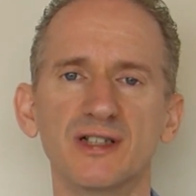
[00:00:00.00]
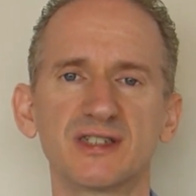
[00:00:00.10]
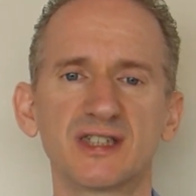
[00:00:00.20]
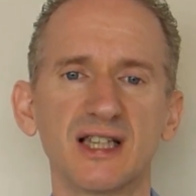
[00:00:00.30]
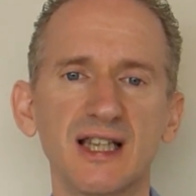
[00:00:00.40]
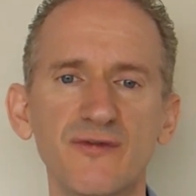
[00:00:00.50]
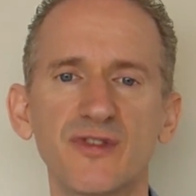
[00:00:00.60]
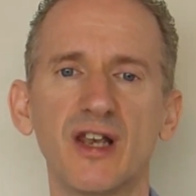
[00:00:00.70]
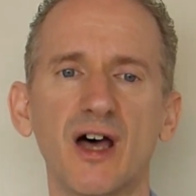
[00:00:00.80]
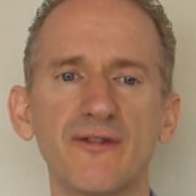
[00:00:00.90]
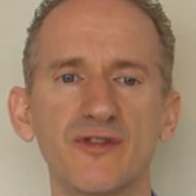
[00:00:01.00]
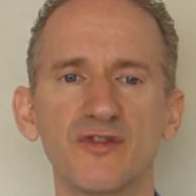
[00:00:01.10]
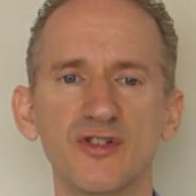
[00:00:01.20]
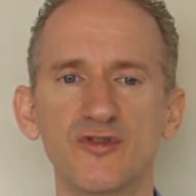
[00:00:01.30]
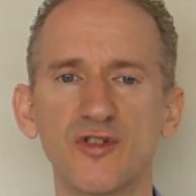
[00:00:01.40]
to live the life of
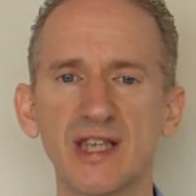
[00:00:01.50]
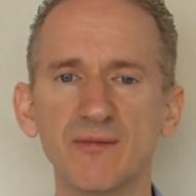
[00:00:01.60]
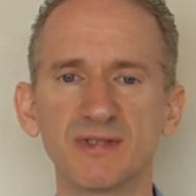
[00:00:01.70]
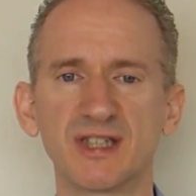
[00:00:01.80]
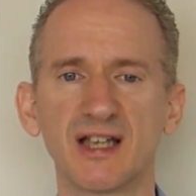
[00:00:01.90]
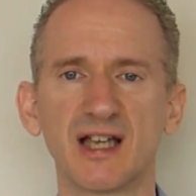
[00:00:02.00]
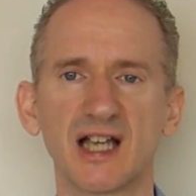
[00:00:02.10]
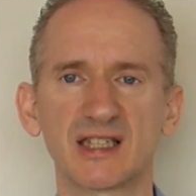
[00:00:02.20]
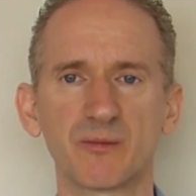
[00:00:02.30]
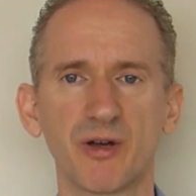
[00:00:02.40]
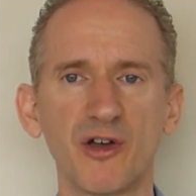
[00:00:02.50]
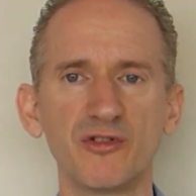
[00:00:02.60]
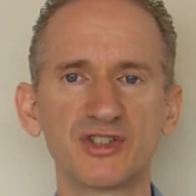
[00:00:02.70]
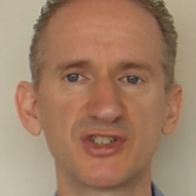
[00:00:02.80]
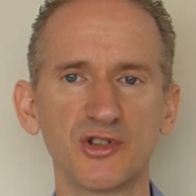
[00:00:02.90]
your dreams, as
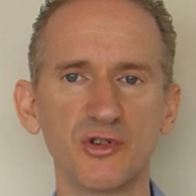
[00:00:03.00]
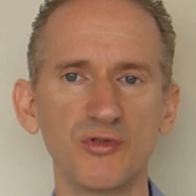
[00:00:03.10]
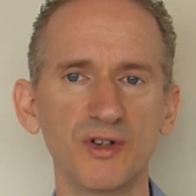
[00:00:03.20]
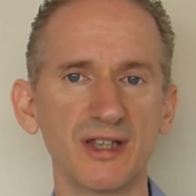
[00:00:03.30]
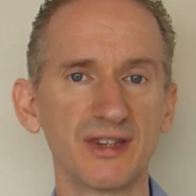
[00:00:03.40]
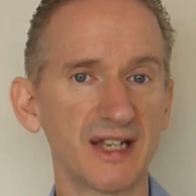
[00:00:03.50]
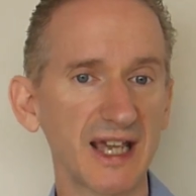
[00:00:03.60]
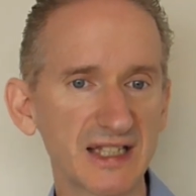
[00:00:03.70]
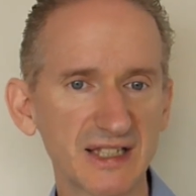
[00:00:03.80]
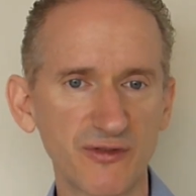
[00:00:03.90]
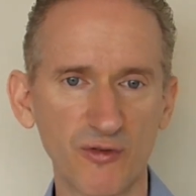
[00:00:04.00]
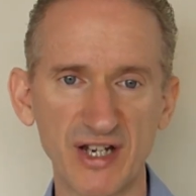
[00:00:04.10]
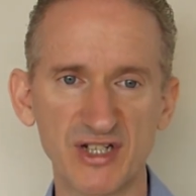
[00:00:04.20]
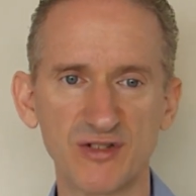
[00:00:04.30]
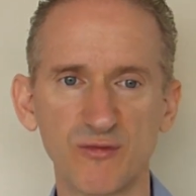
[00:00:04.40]
opposed to the negative
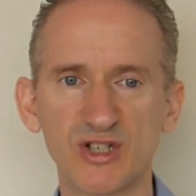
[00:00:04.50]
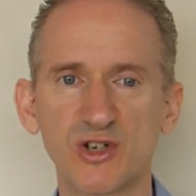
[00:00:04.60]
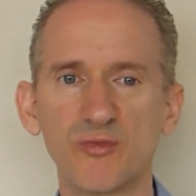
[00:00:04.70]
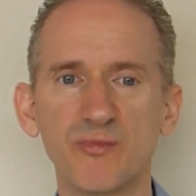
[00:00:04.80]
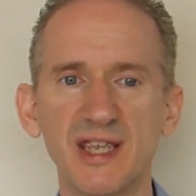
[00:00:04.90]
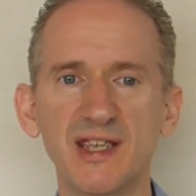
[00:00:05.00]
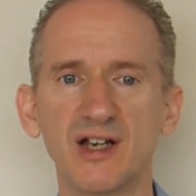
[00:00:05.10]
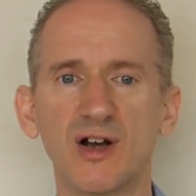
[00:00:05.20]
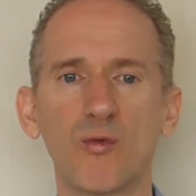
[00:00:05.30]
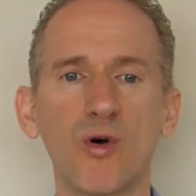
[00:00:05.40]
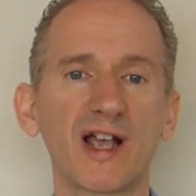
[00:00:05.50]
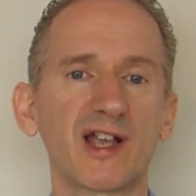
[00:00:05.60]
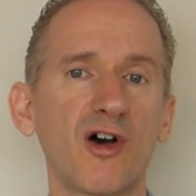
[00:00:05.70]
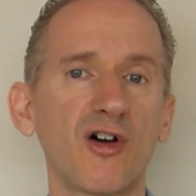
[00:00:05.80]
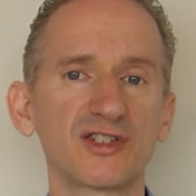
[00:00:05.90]
question, which could be, why
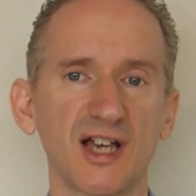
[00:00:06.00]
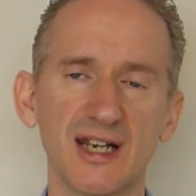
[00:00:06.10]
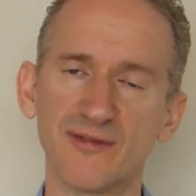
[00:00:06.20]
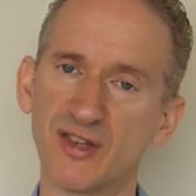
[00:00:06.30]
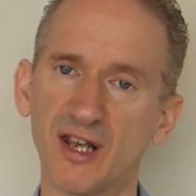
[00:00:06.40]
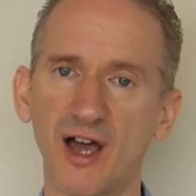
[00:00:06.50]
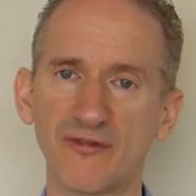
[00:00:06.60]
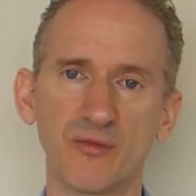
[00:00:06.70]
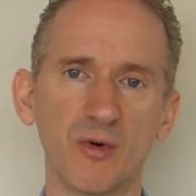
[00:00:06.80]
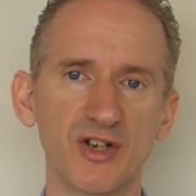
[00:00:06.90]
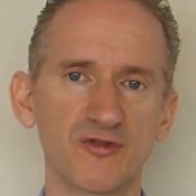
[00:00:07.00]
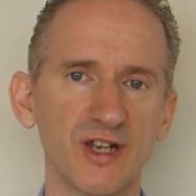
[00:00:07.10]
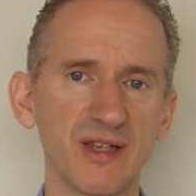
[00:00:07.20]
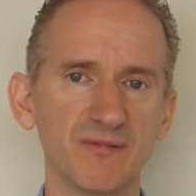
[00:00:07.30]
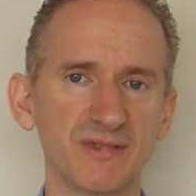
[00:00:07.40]
can't I live the life of my
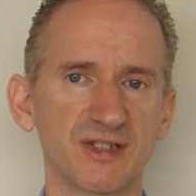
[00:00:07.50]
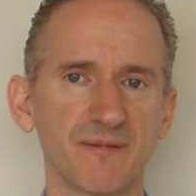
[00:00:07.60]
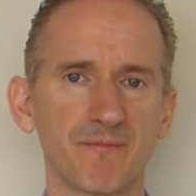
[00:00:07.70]
dreams?